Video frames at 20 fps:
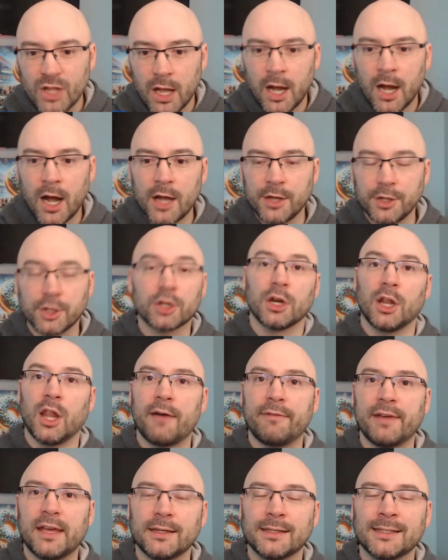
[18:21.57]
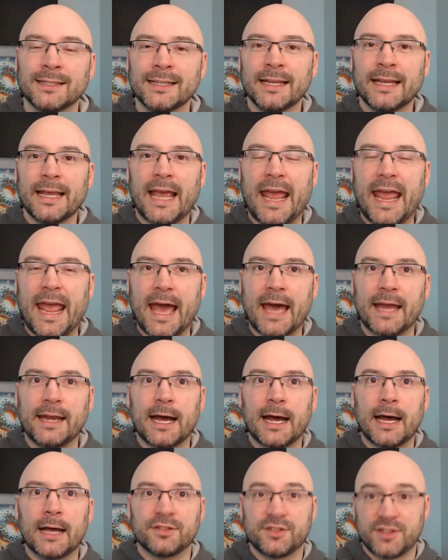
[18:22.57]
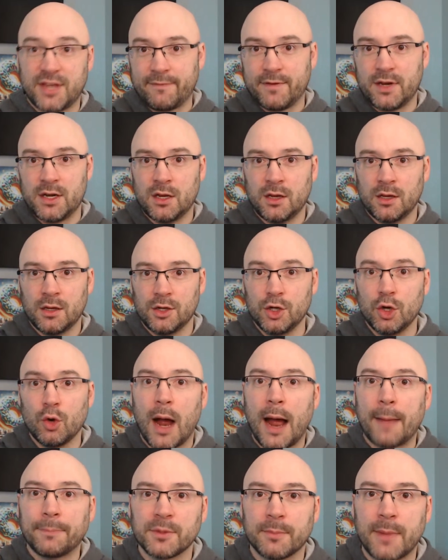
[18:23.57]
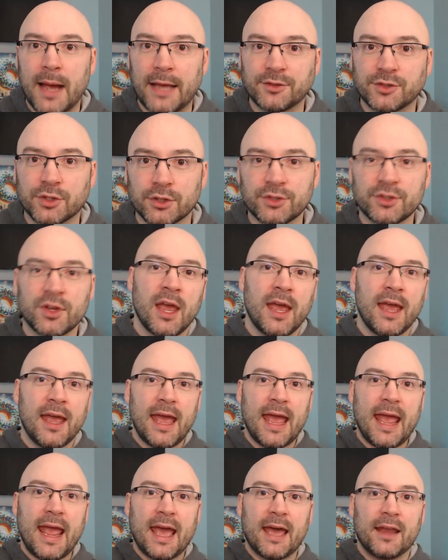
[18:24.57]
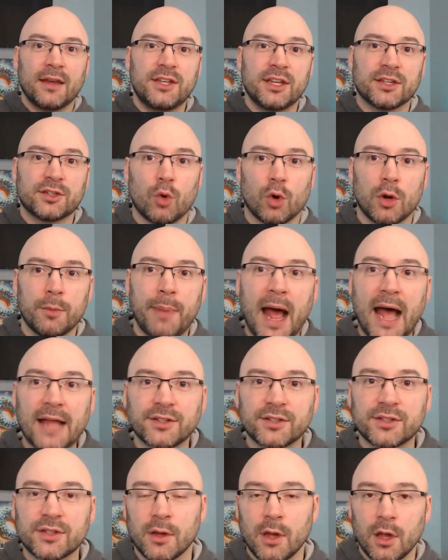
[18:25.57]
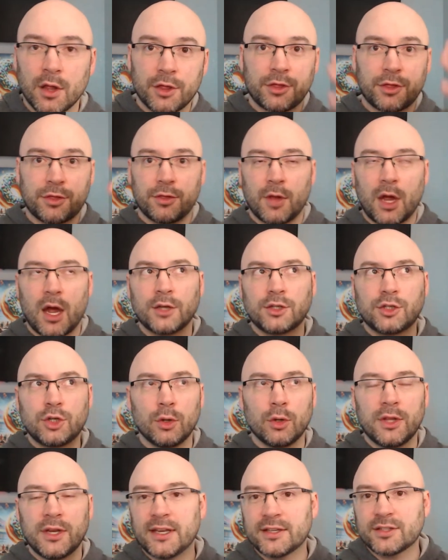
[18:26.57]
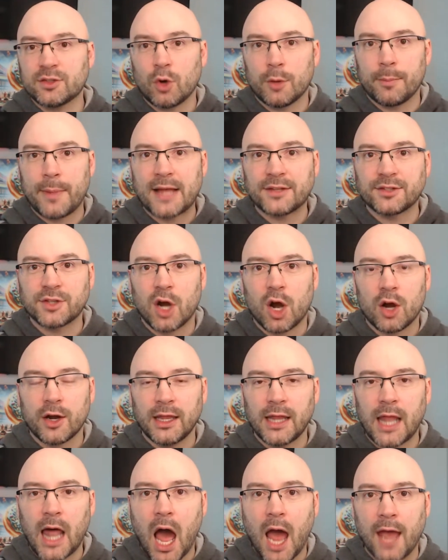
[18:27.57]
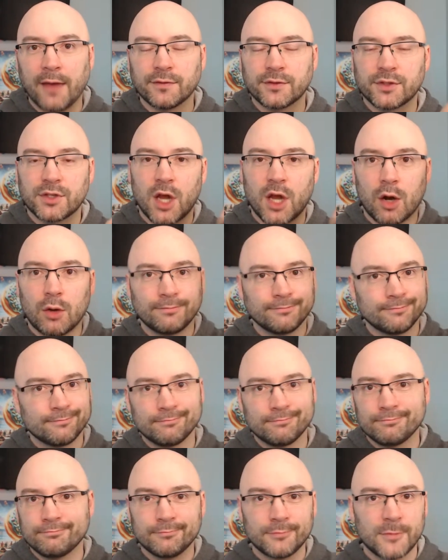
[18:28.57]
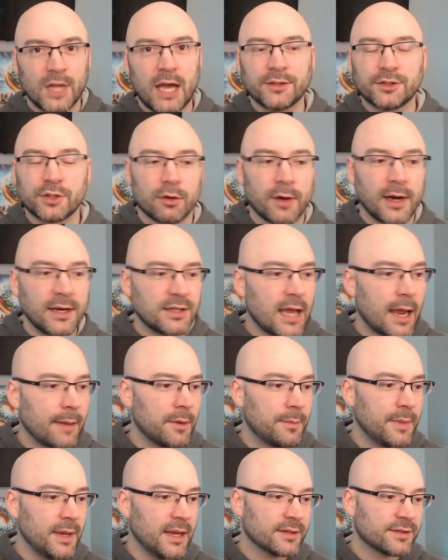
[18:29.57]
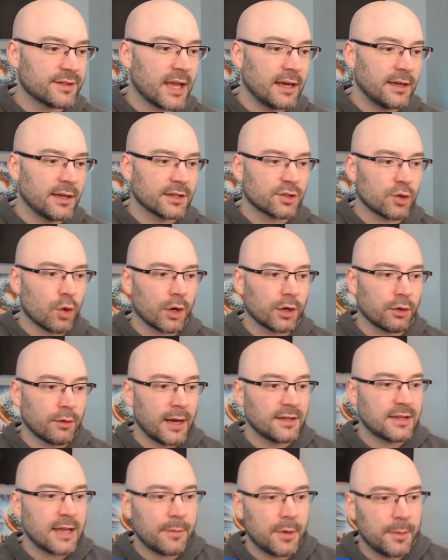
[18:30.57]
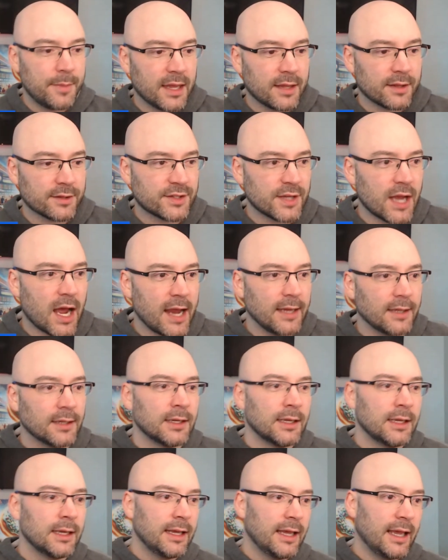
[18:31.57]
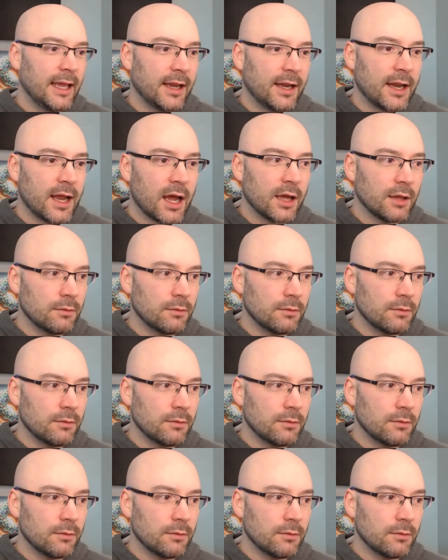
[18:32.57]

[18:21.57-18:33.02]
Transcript: you're going to love it. And 7 new optimizers and Discord bots. 2 of the Discord bots are already live. So that's a great time to be inside Discord. Great time to be on the site. And